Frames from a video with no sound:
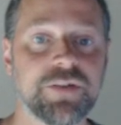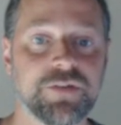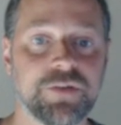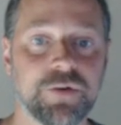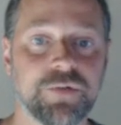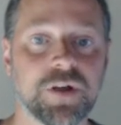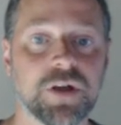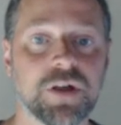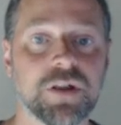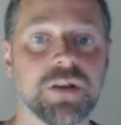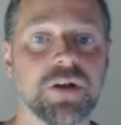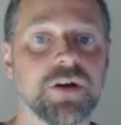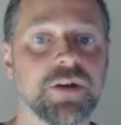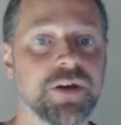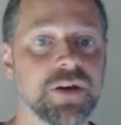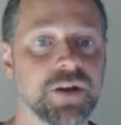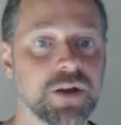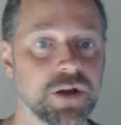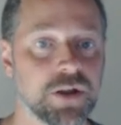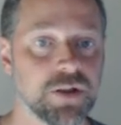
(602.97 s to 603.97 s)
on the
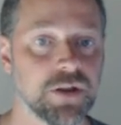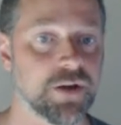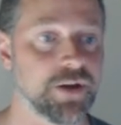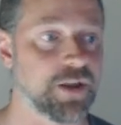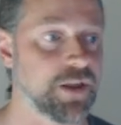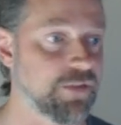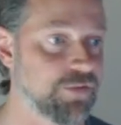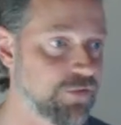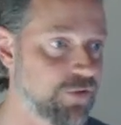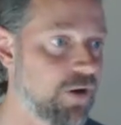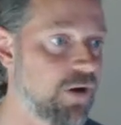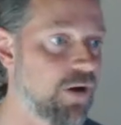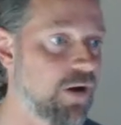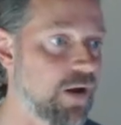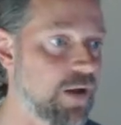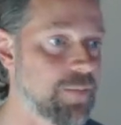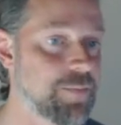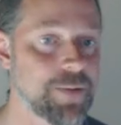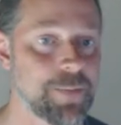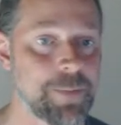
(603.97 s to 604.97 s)
collider and collidee
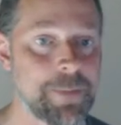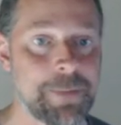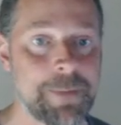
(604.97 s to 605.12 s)
type.